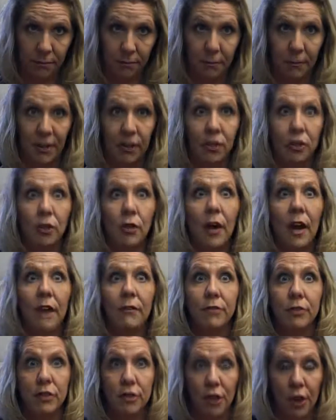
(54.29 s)
because you
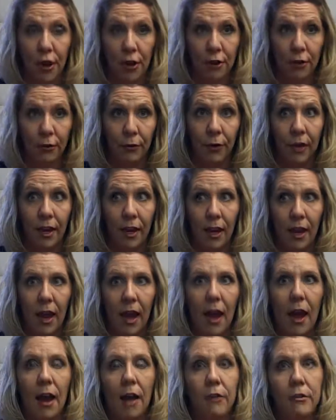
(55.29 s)
have to know
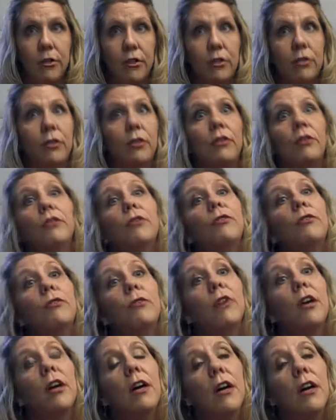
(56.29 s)
how do you